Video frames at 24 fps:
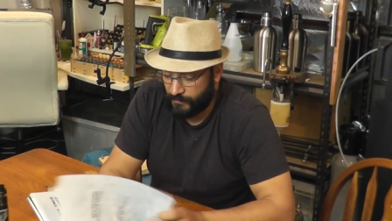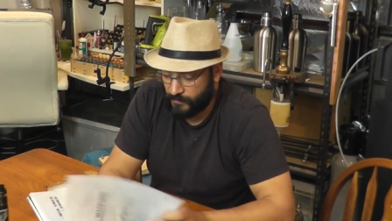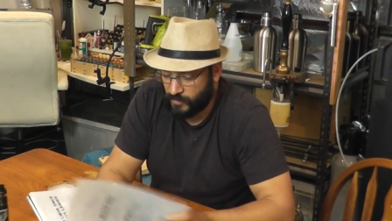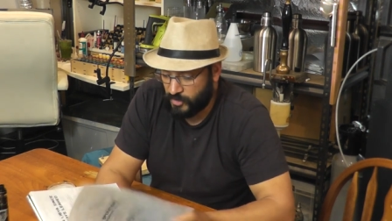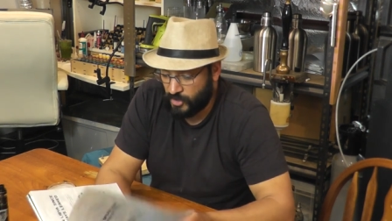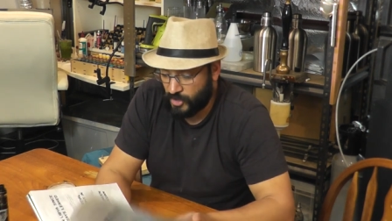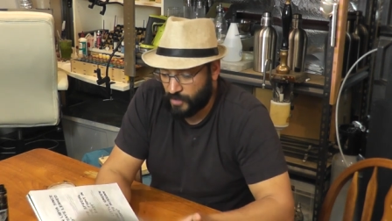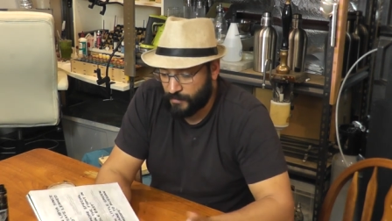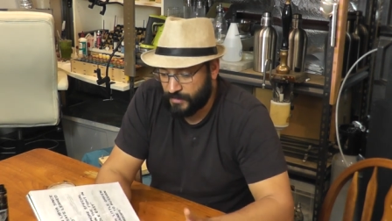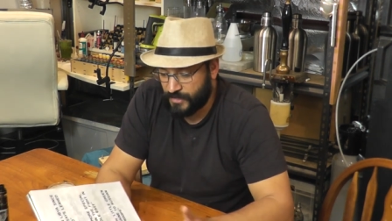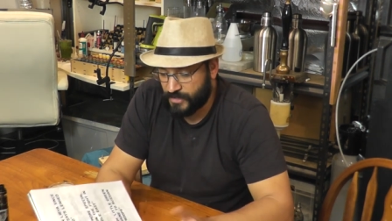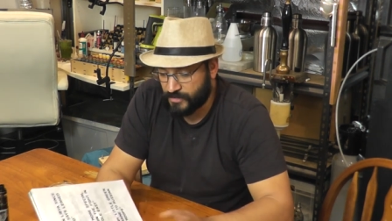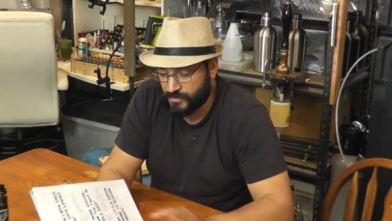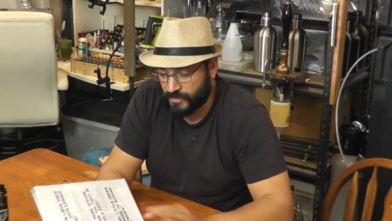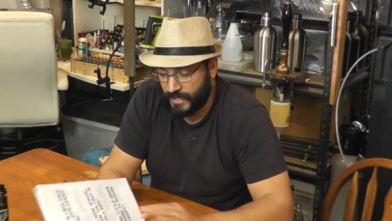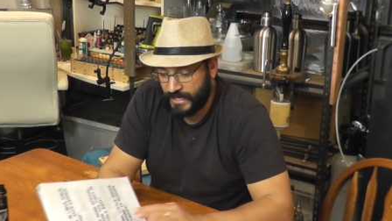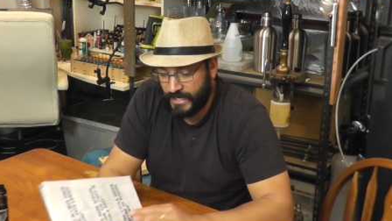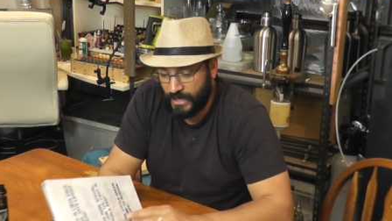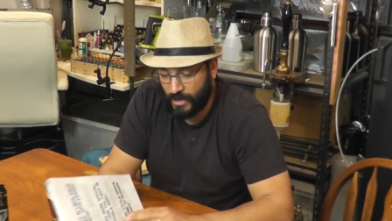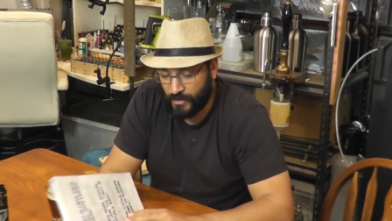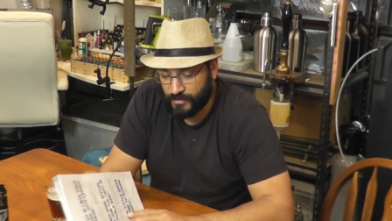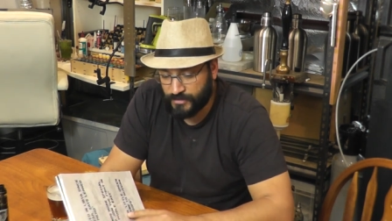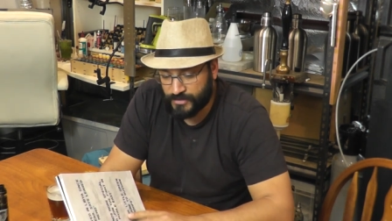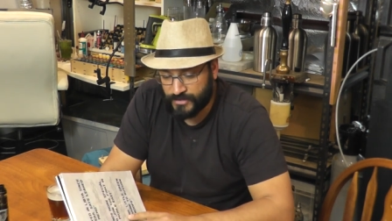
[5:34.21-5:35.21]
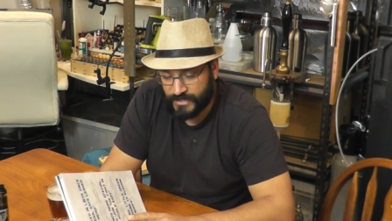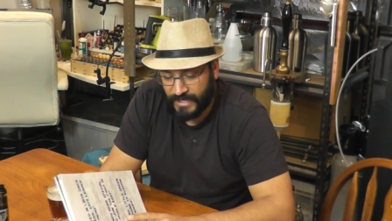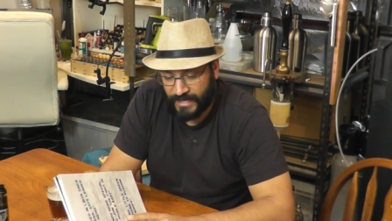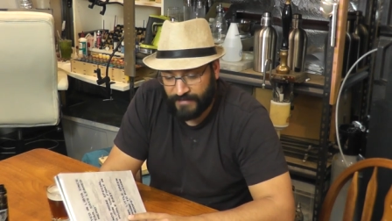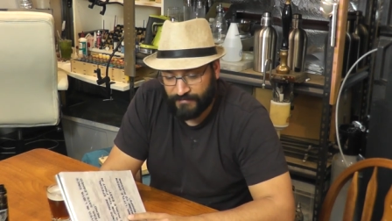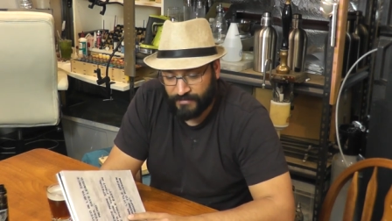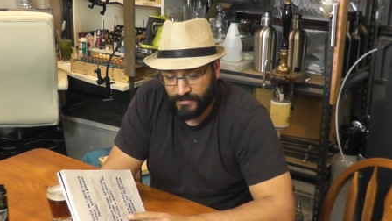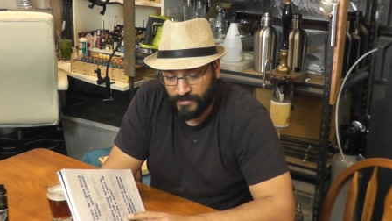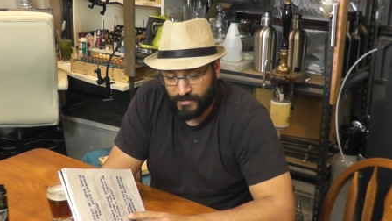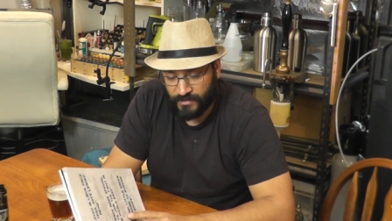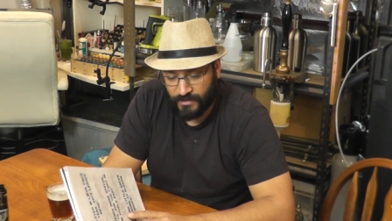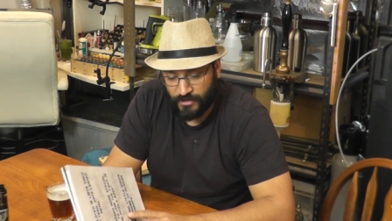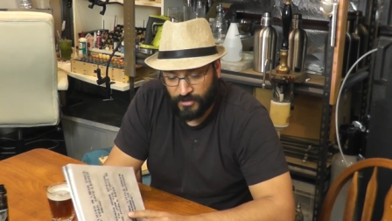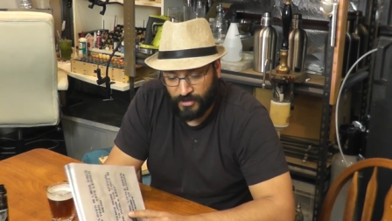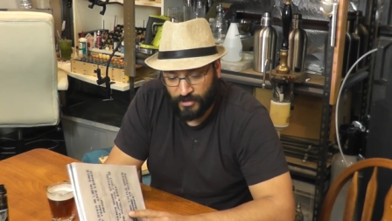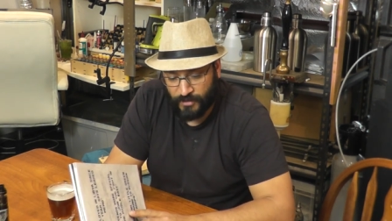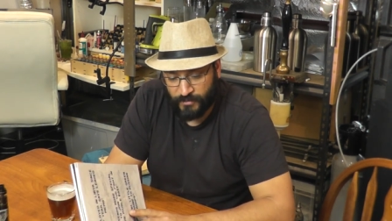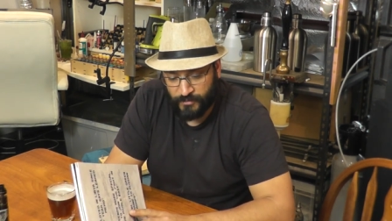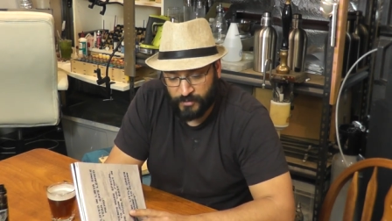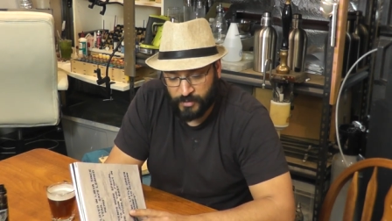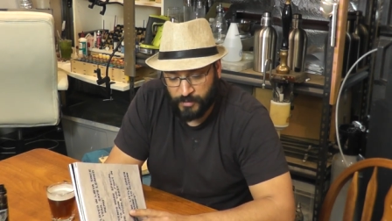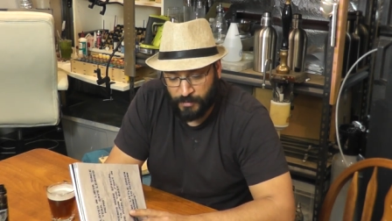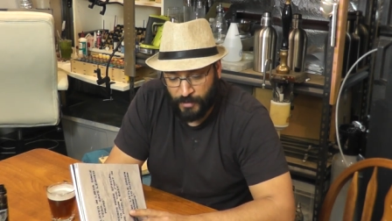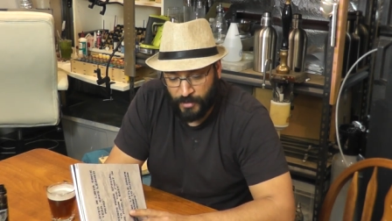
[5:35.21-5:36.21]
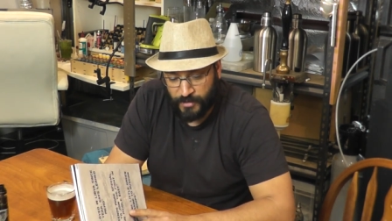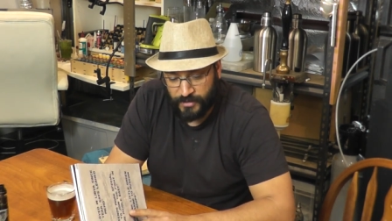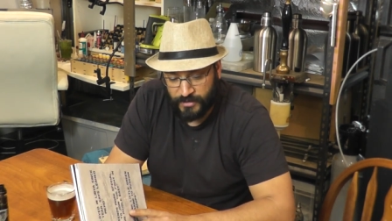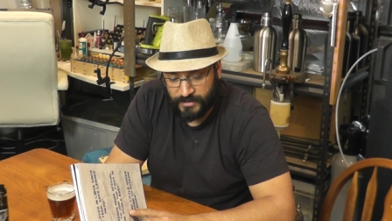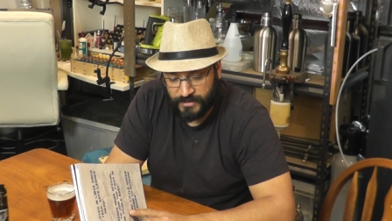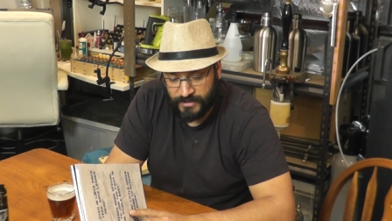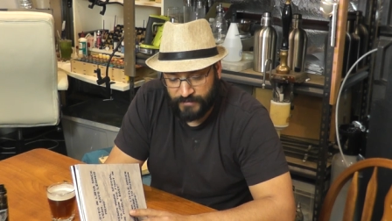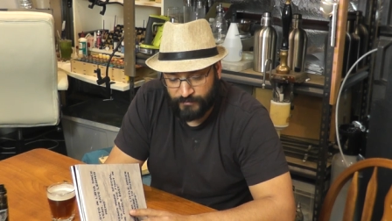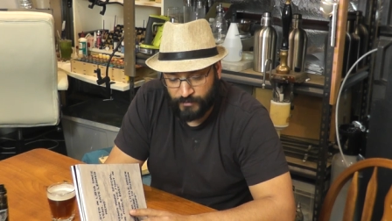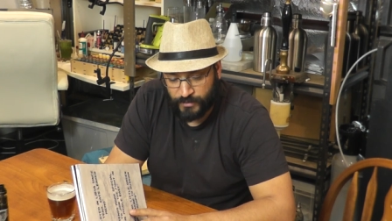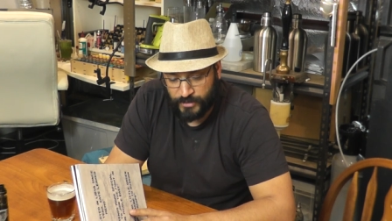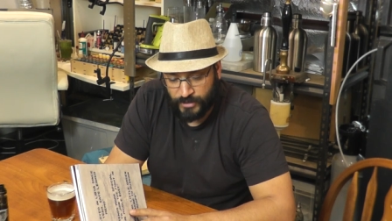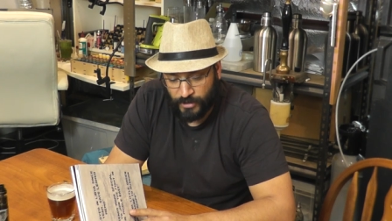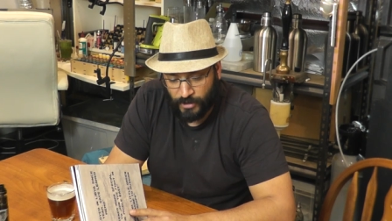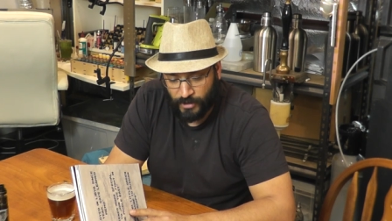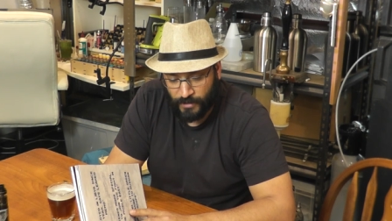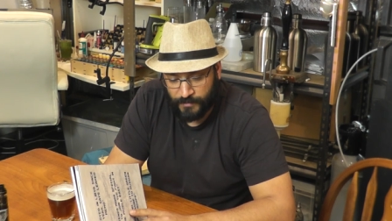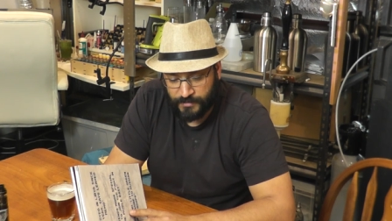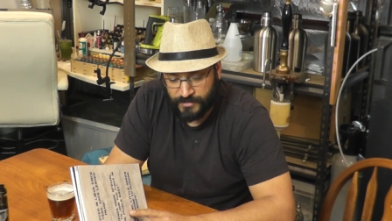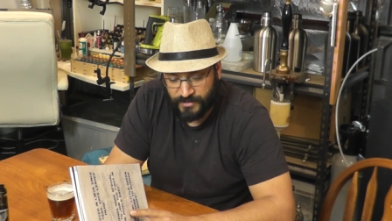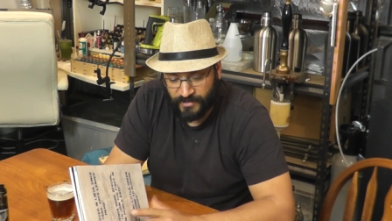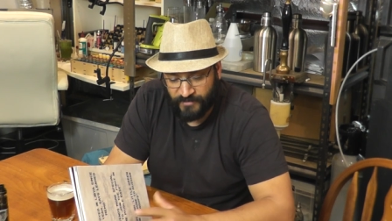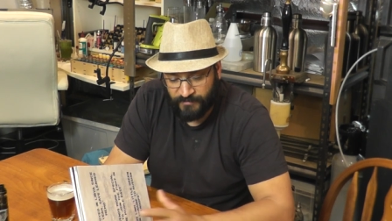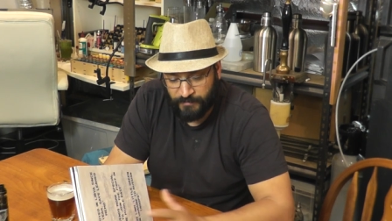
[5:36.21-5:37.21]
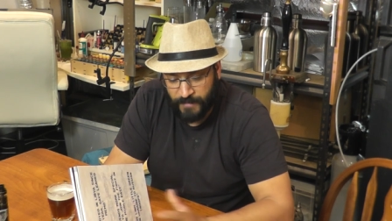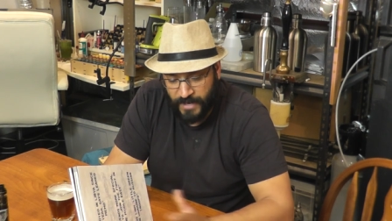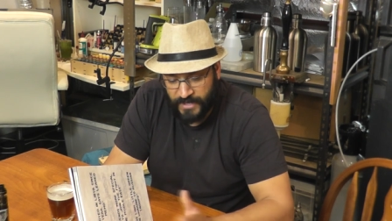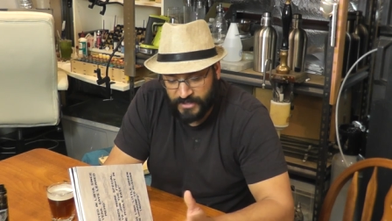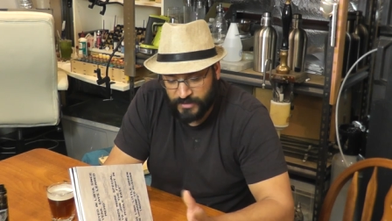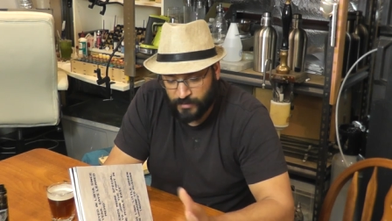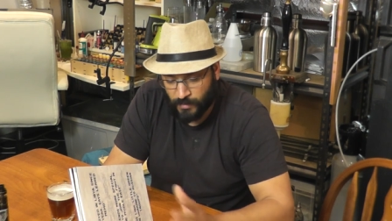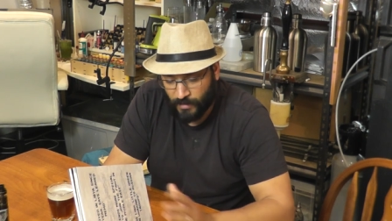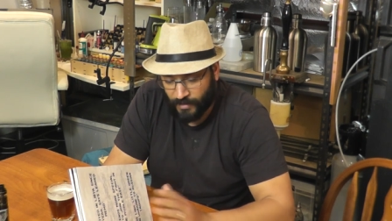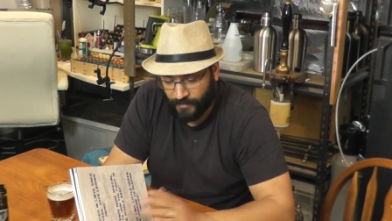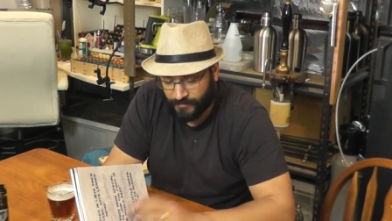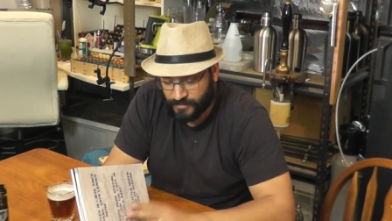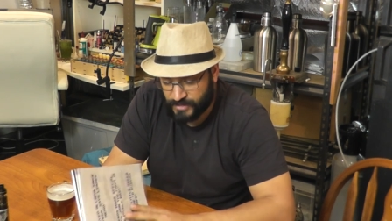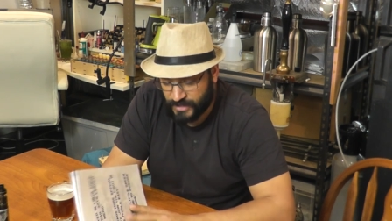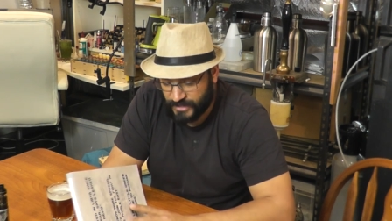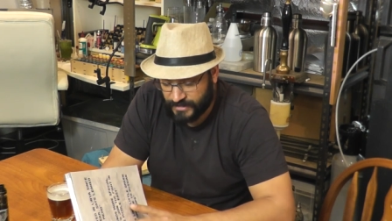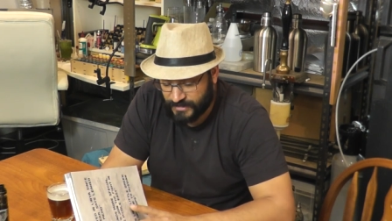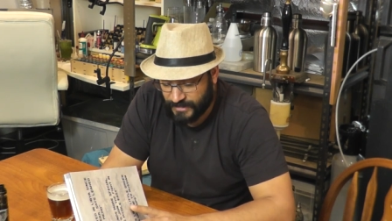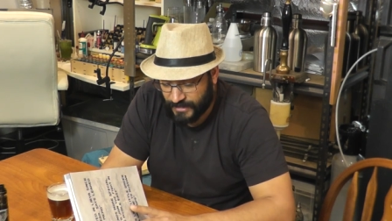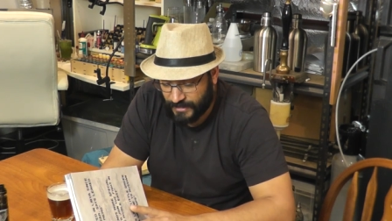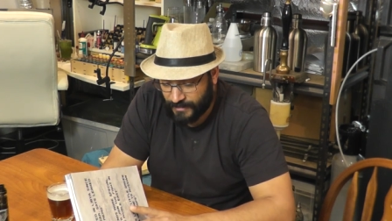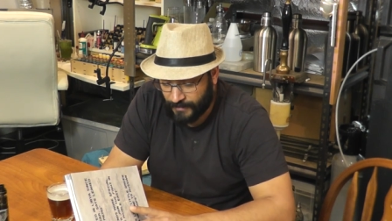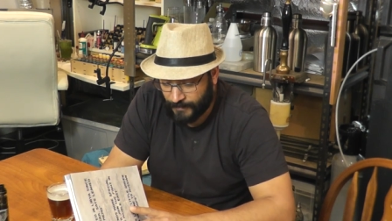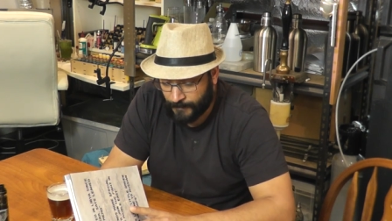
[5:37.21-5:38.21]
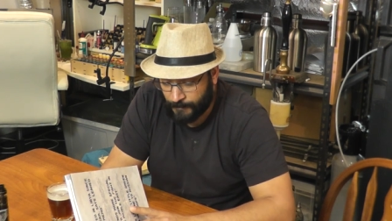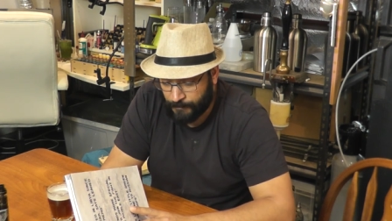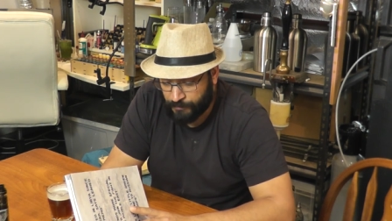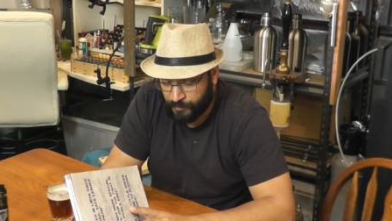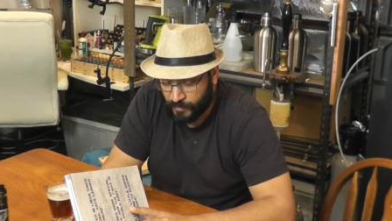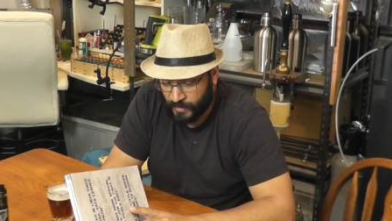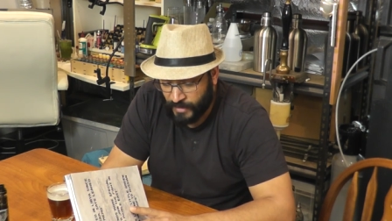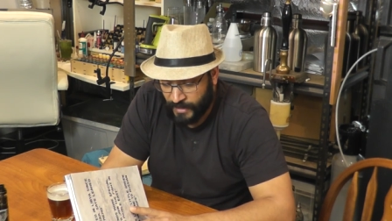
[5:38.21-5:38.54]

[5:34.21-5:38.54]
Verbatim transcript: you know, because I know Stephen, you know, spoken several times and I've met his wife Jessica.